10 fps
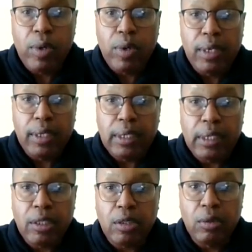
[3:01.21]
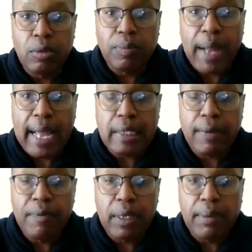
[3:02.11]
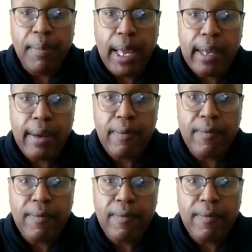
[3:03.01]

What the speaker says: was to passively make